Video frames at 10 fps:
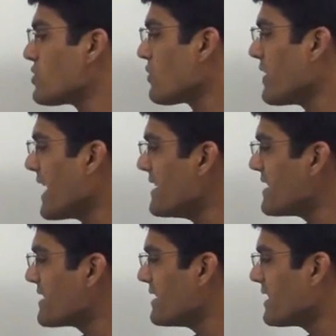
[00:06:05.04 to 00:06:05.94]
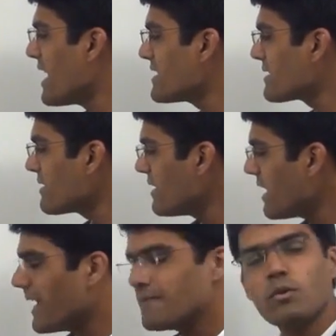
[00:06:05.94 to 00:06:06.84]
so we write 6 in the answer
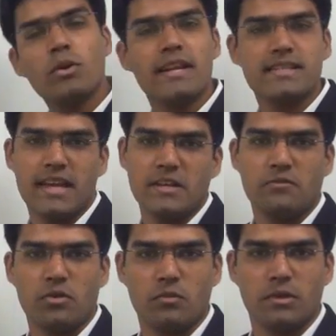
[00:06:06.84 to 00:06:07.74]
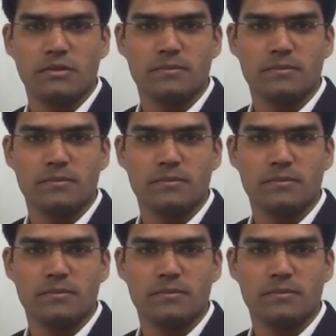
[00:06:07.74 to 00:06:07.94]
and 4 gets carried forward.